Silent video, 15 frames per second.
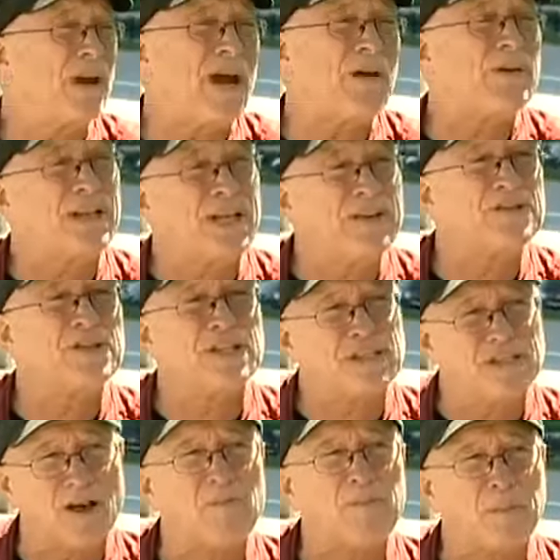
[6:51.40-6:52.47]
So now it gives
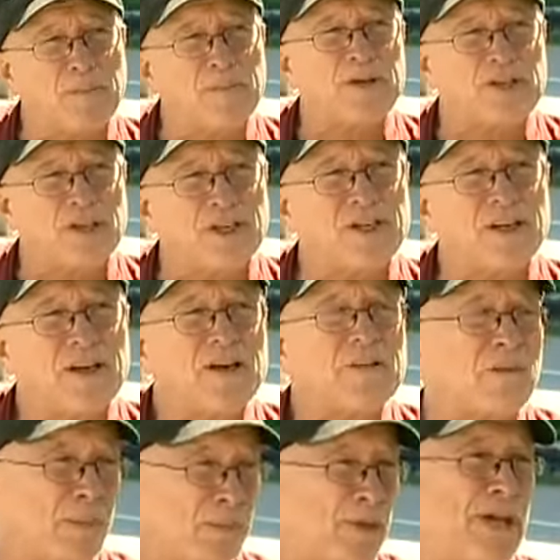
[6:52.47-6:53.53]
itself permission
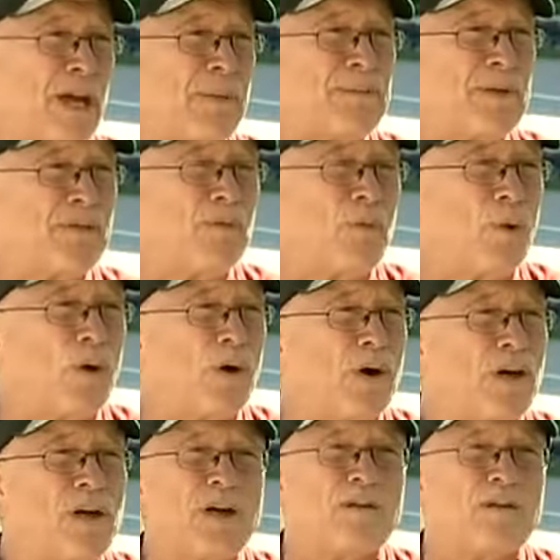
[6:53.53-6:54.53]
for preemptive war,